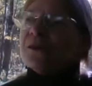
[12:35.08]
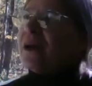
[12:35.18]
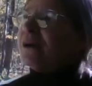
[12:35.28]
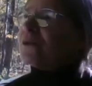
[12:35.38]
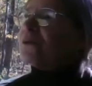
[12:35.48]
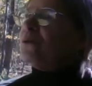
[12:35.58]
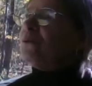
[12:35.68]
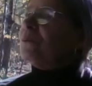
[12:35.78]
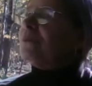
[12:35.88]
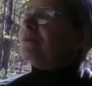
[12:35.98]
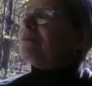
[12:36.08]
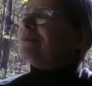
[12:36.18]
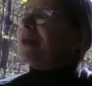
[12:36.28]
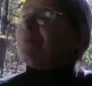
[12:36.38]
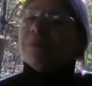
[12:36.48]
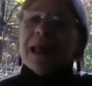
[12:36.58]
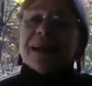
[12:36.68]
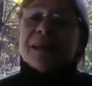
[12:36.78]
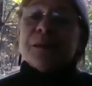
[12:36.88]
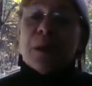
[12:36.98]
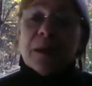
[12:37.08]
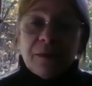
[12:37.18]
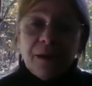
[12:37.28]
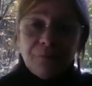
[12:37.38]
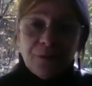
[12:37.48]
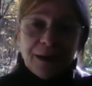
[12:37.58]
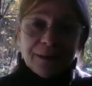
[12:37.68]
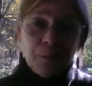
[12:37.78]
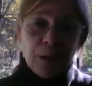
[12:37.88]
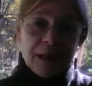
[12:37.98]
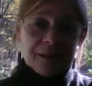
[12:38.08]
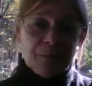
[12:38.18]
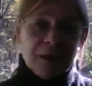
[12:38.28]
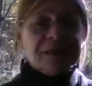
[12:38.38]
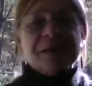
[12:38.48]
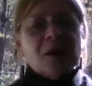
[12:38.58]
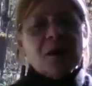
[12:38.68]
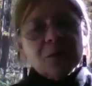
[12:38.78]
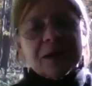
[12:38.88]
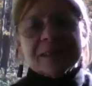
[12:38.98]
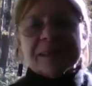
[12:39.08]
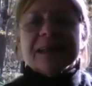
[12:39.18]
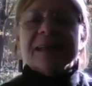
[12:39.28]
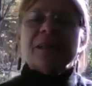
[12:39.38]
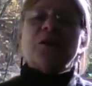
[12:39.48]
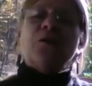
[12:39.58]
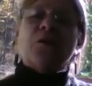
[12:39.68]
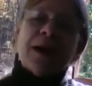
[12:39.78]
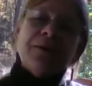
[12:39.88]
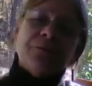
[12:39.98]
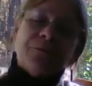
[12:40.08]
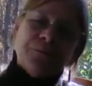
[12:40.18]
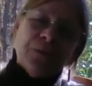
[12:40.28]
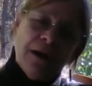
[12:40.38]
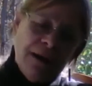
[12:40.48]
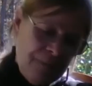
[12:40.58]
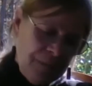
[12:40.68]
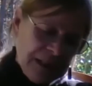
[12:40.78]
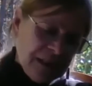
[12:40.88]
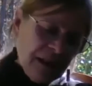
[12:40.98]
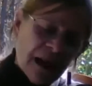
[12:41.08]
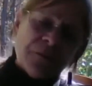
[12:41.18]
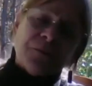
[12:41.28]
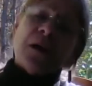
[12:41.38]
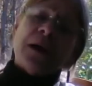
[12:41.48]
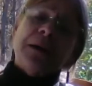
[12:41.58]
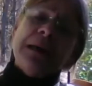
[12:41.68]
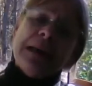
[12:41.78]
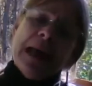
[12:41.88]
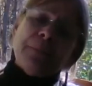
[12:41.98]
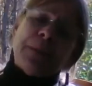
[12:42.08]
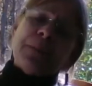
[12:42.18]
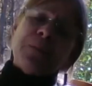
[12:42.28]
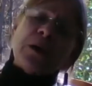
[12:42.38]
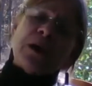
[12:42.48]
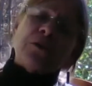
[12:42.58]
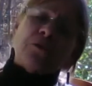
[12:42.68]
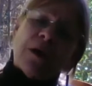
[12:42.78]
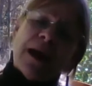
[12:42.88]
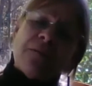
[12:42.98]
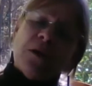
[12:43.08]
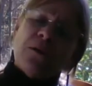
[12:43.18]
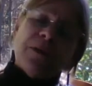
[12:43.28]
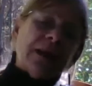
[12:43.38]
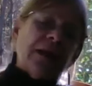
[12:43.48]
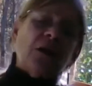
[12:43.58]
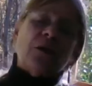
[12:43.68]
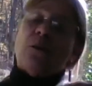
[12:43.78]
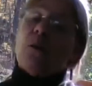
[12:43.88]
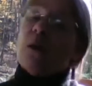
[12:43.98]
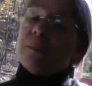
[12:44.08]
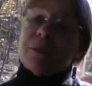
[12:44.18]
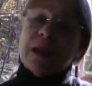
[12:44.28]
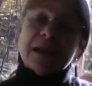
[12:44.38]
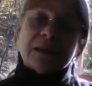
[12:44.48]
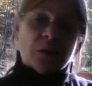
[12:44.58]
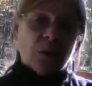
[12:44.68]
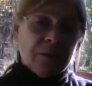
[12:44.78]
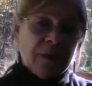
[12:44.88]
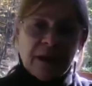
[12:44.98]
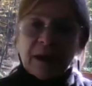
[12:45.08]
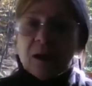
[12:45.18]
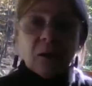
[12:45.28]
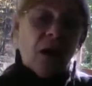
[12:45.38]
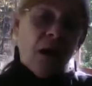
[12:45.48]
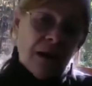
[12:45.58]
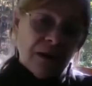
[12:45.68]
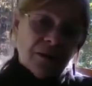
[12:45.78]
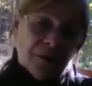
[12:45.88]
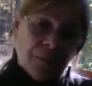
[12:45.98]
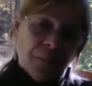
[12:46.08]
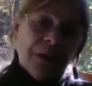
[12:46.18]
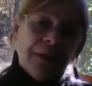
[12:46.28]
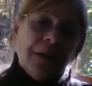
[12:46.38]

dyers, blacksmith. I forget the blacksmith. So it's a great, it's a lot of fun, and people can travel. They can go to one place, or they can go to all of them.